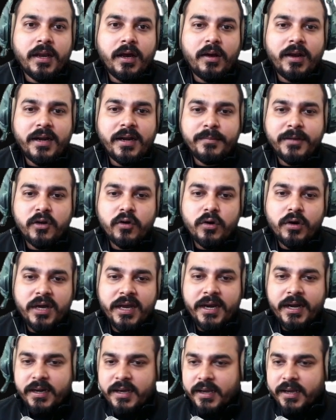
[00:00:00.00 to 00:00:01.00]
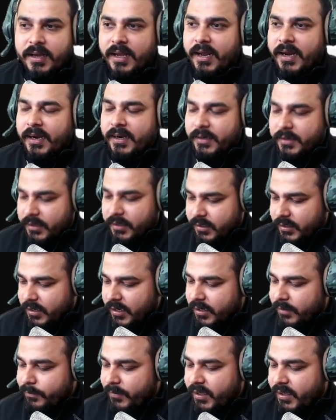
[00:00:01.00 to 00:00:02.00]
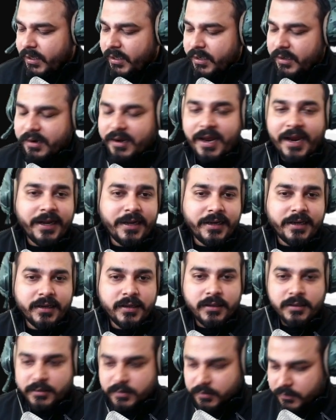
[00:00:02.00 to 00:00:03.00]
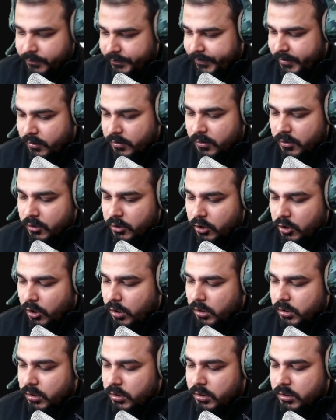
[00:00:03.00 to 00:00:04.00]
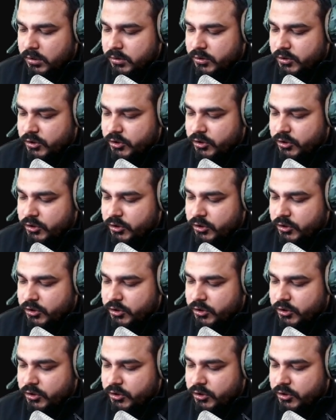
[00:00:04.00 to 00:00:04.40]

Now let me go ahead and let me write Docker